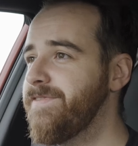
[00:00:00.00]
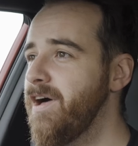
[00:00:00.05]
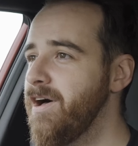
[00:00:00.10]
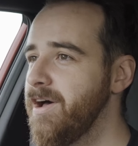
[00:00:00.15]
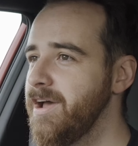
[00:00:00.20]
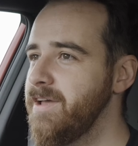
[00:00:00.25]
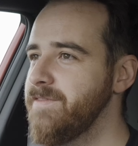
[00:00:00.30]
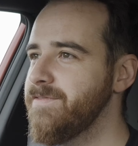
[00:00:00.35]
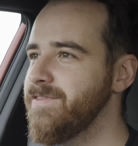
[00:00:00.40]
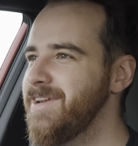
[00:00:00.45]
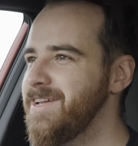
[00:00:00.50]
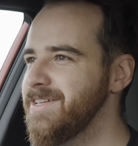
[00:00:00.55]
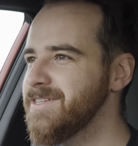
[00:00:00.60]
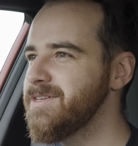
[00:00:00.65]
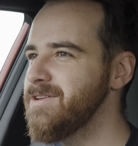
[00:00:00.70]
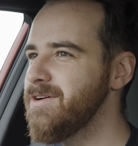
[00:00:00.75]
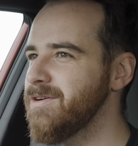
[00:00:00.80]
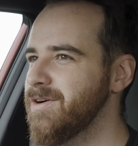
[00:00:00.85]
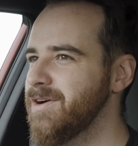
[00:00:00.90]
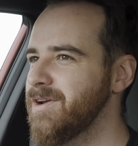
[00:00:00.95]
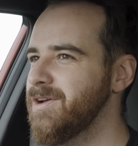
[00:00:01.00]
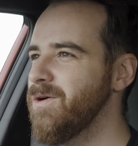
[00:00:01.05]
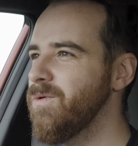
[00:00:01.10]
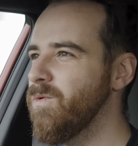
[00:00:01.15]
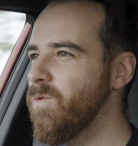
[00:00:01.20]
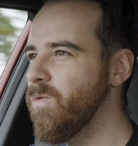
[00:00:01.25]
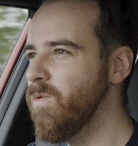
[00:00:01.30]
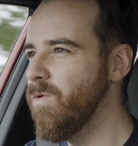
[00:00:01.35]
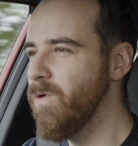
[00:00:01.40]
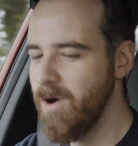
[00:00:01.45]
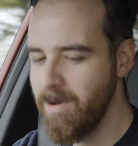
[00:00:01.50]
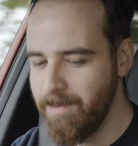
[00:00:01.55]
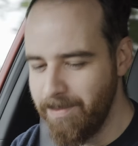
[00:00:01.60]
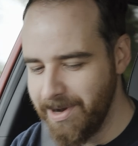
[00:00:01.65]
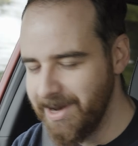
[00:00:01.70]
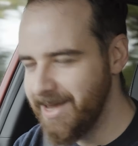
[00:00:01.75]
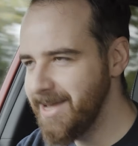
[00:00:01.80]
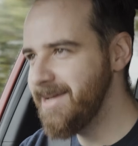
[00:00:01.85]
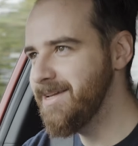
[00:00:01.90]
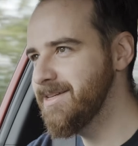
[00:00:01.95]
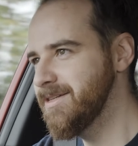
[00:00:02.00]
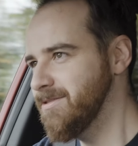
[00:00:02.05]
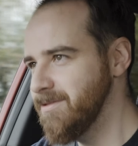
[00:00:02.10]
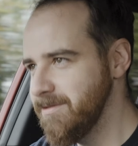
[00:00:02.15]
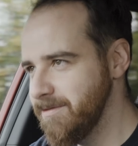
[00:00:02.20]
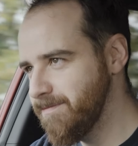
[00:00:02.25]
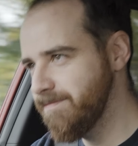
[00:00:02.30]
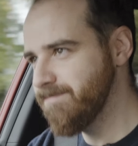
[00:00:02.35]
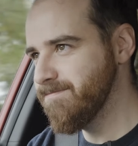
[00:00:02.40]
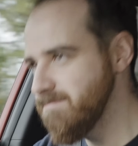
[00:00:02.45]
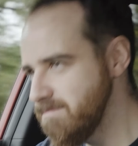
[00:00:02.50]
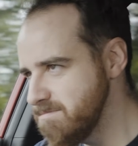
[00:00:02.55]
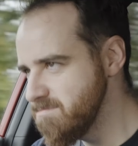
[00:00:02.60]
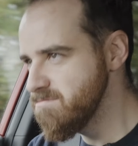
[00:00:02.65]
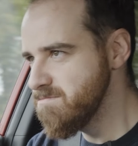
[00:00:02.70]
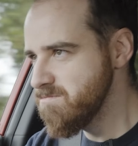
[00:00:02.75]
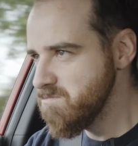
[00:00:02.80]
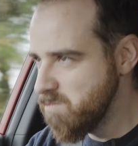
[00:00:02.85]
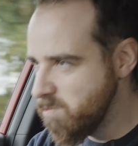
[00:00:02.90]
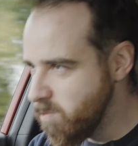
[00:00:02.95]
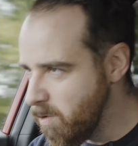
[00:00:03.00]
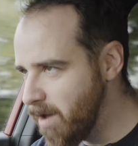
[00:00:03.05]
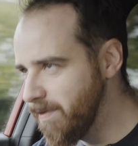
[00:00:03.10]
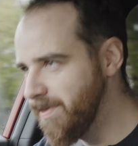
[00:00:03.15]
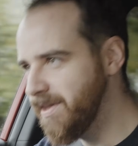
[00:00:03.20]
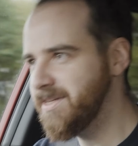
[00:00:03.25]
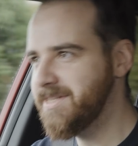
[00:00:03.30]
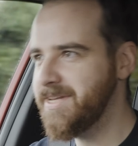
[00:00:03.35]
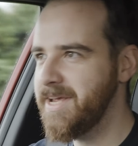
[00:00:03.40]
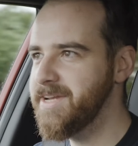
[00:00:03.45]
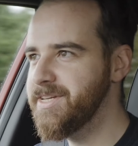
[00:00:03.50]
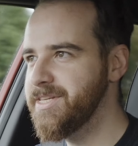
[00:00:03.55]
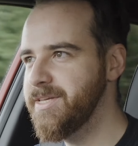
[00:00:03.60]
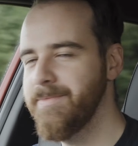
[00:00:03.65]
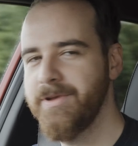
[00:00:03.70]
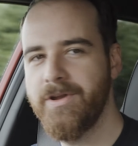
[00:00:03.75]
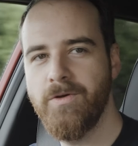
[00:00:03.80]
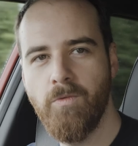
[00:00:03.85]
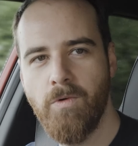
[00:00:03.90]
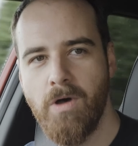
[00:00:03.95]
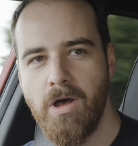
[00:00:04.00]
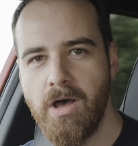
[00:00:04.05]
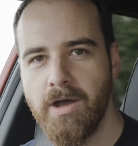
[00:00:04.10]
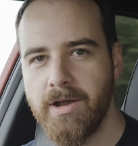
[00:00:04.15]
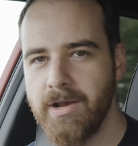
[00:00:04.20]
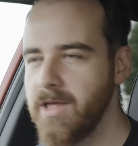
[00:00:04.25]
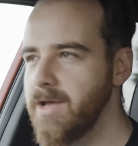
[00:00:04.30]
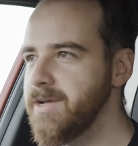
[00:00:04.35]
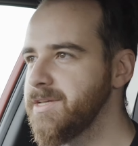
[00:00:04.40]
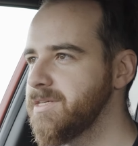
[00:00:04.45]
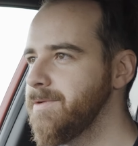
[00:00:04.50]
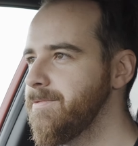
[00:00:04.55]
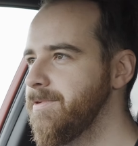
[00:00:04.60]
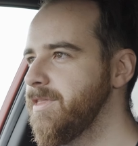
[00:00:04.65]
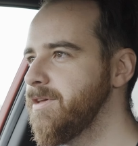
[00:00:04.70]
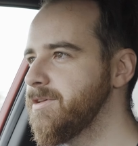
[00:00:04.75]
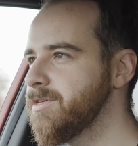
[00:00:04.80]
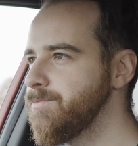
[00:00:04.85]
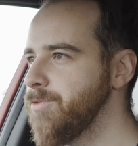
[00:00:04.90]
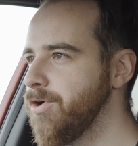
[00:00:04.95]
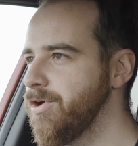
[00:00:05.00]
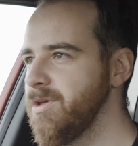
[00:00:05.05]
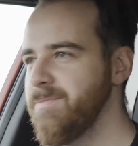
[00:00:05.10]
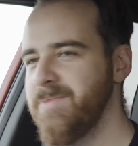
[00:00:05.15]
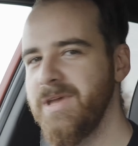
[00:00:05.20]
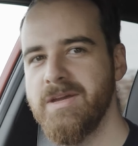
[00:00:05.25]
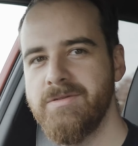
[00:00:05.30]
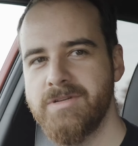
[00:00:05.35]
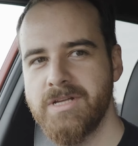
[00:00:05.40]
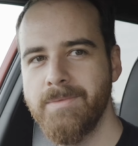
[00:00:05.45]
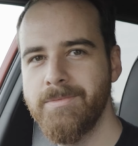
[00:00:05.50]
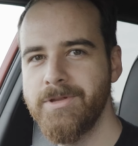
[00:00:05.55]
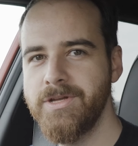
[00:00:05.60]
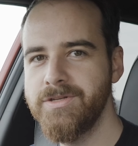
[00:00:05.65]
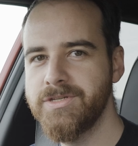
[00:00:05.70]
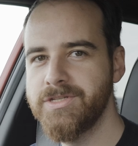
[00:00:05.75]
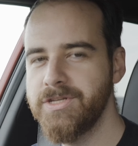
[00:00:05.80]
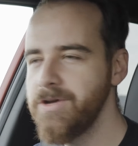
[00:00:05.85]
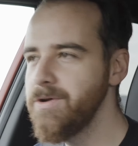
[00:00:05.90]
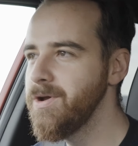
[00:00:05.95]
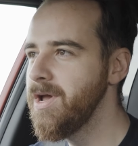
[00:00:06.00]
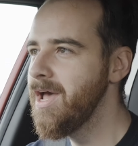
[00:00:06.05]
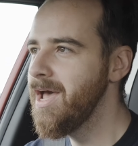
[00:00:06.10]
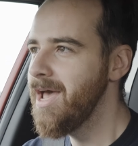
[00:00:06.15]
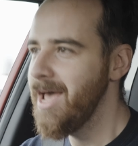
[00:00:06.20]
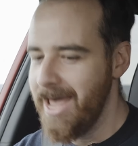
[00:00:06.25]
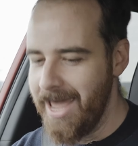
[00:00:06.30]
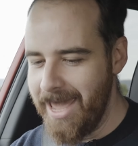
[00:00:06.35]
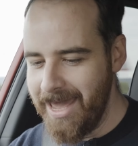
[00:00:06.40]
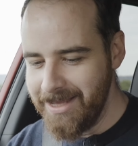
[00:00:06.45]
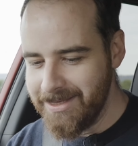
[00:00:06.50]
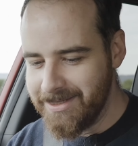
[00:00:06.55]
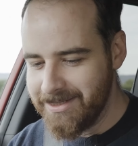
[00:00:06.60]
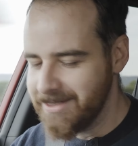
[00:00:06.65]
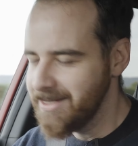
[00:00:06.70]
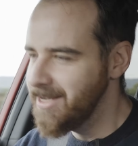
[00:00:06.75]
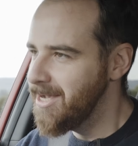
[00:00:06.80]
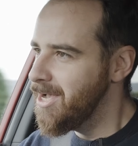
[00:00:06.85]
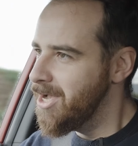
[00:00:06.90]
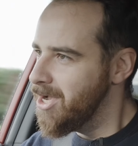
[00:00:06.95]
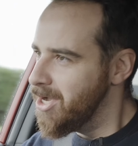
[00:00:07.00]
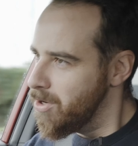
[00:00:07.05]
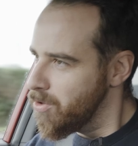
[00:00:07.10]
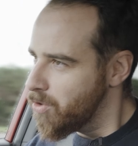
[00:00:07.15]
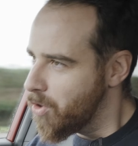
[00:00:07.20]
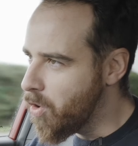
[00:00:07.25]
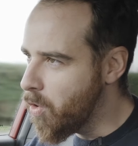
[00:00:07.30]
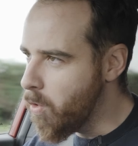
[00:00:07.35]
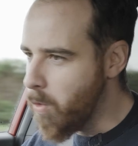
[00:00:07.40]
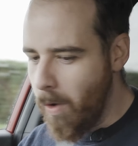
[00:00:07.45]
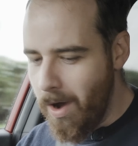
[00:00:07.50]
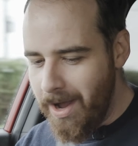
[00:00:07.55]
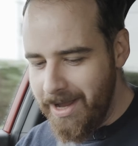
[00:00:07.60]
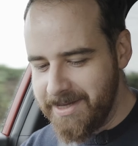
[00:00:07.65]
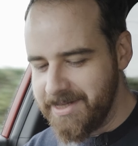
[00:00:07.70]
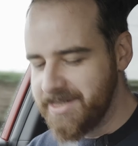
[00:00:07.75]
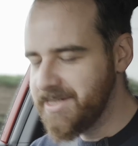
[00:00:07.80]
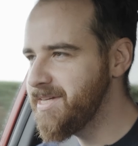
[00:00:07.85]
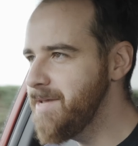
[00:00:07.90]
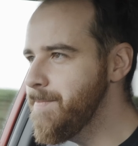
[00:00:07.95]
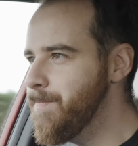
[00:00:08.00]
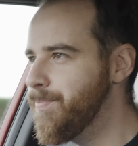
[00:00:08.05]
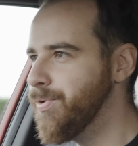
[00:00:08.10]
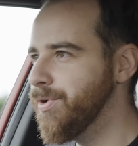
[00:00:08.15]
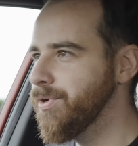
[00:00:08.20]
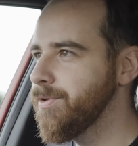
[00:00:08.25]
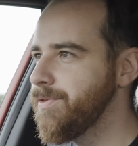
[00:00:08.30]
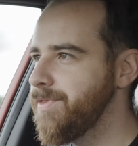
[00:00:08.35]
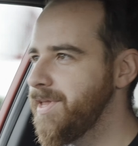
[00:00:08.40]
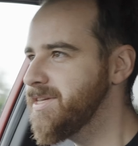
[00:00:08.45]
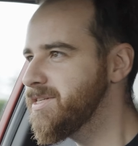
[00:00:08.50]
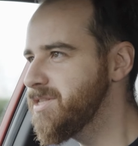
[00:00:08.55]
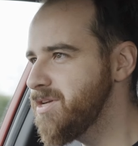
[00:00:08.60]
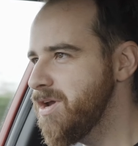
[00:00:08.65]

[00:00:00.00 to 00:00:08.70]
five, and it's not got a wobbly sort of one that takes a bit of work like some of the smaller B M Ws do. It's quite simple. There's